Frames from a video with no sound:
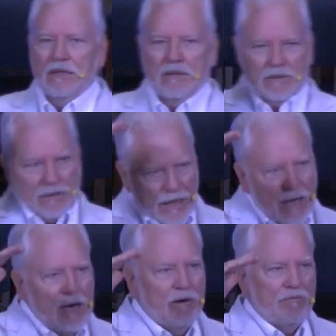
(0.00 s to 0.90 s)

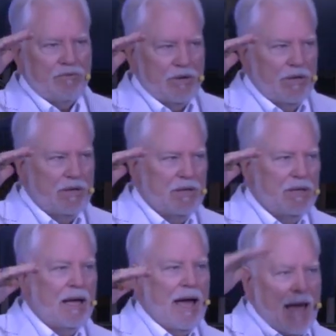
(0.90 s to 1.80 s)
love
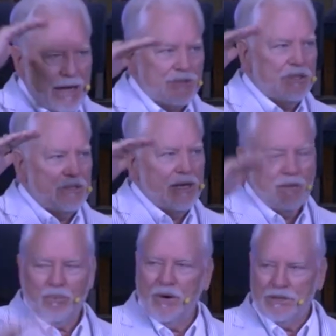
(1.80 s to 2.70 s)
has to
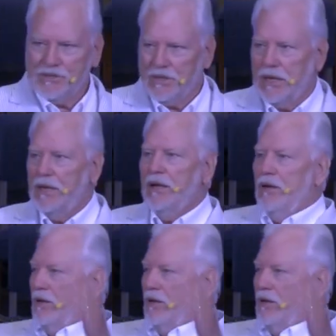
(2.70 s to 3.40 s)
take precedent